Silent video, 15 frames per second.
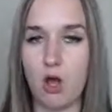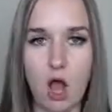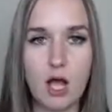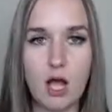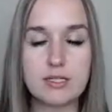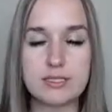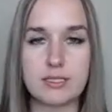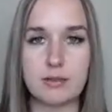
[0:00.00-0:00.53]

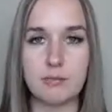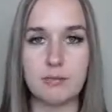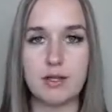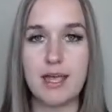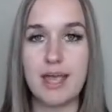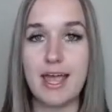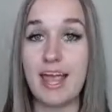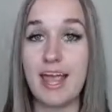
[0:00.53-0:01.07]
Awesome.
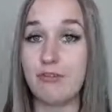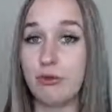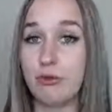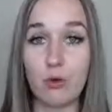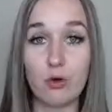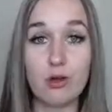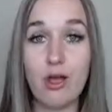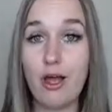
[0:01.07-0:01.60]
If
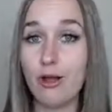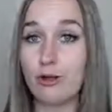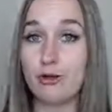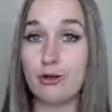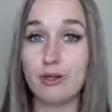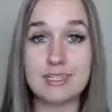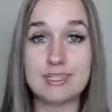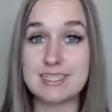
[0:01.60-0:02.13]
you're not
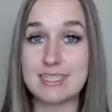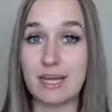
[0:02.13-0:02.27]
good at